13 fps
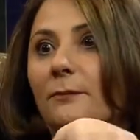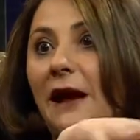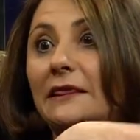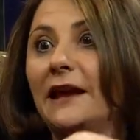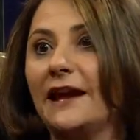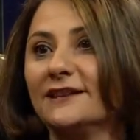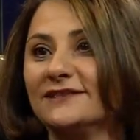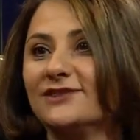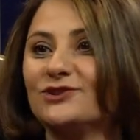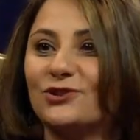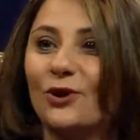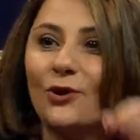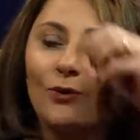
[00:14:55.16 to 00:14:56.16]
land.
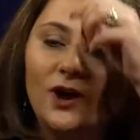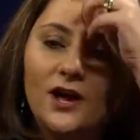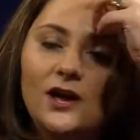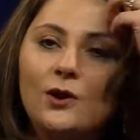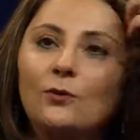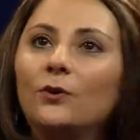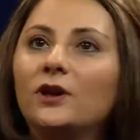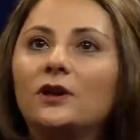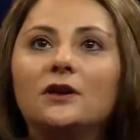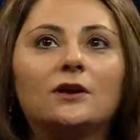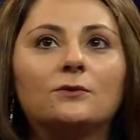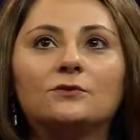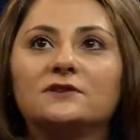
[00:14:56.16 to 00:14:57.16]
So
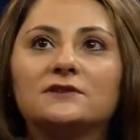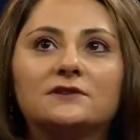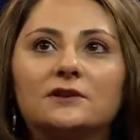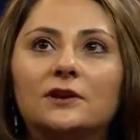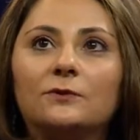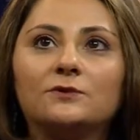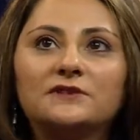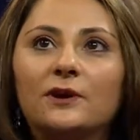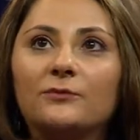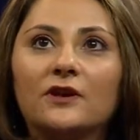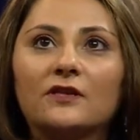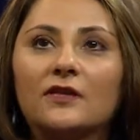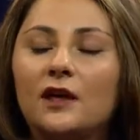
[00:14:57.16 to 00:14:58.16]
it was
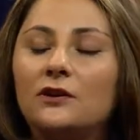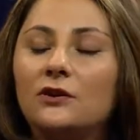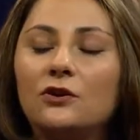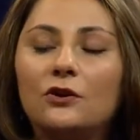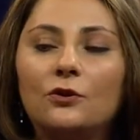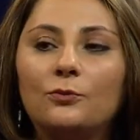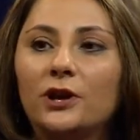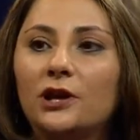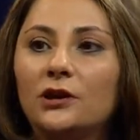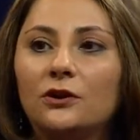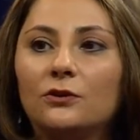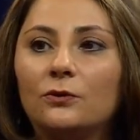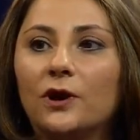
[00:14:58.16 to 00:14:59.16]
something that nobody
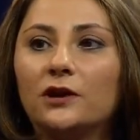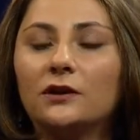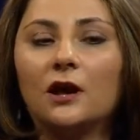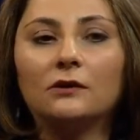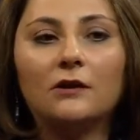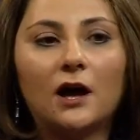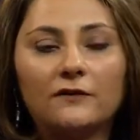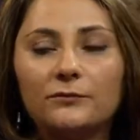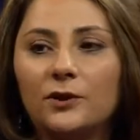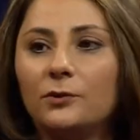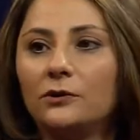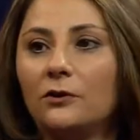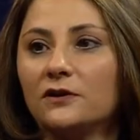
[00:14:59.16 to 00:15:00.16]
knew, and a lot of
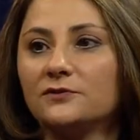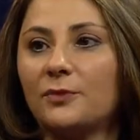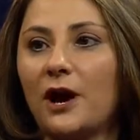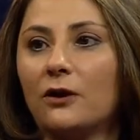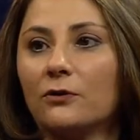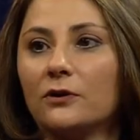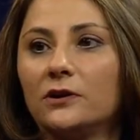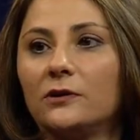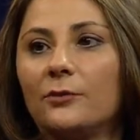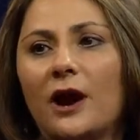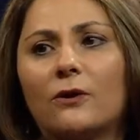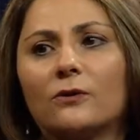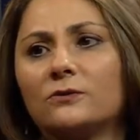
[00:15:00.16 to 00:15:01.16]
people lost power, and the
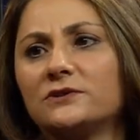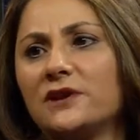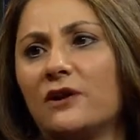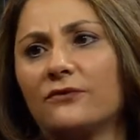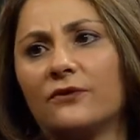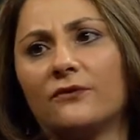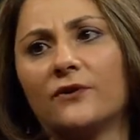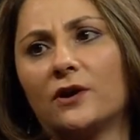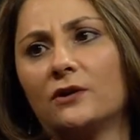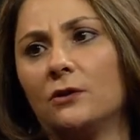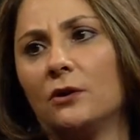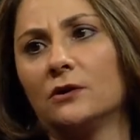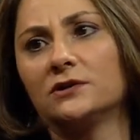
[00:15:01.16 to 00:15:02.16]
power was out for a very long